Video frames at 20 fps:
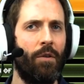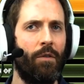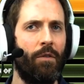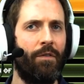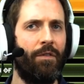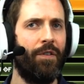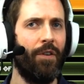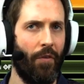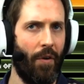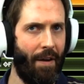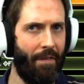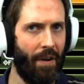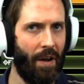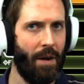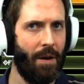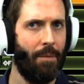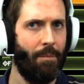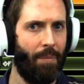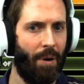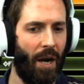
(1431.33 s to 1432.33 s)
forever,
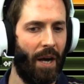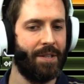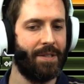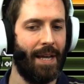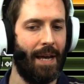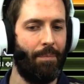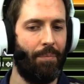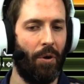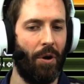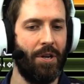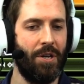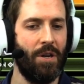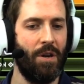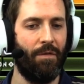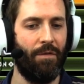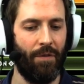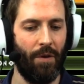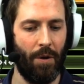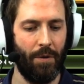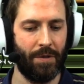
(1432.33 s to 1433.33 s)
past that point, you've
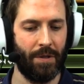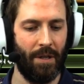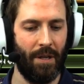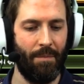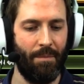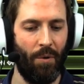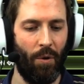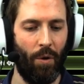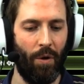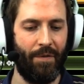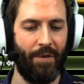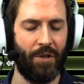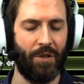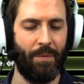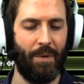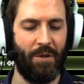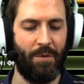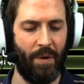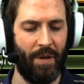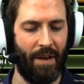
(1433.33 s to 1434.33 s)
frozen them, or if it just
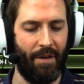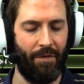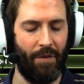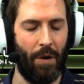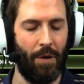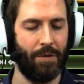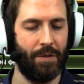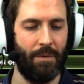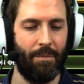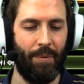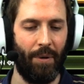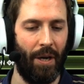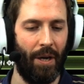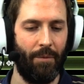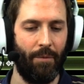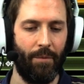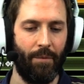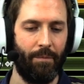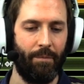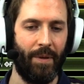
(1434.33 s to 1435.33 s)
means when they're frozen, but
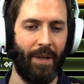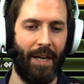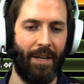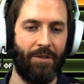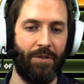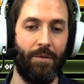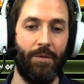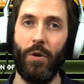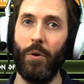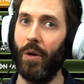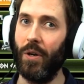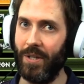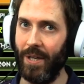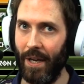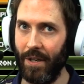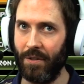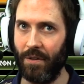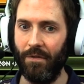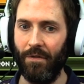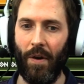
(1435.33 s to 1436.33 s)
yes, you can
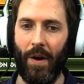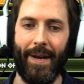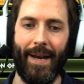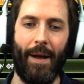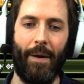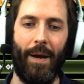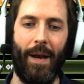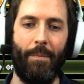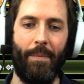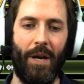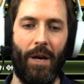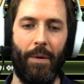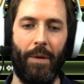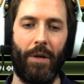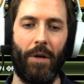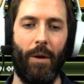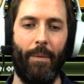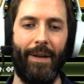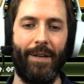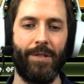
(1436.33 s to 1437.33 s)
test and find out and let me know in the
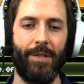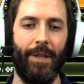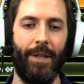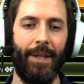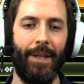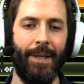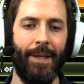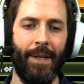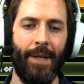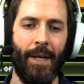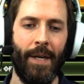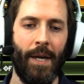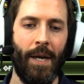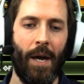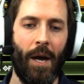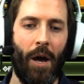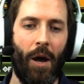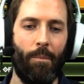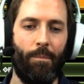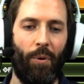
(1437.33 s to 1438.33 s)
comments.
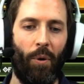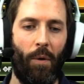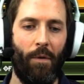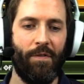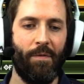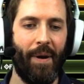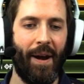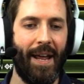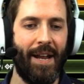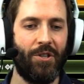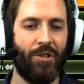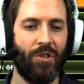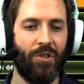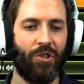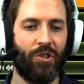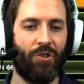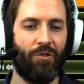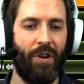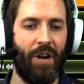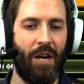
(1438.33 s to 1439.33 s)
Born from an ancient
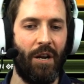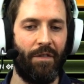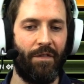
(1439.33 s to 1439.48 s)
screen of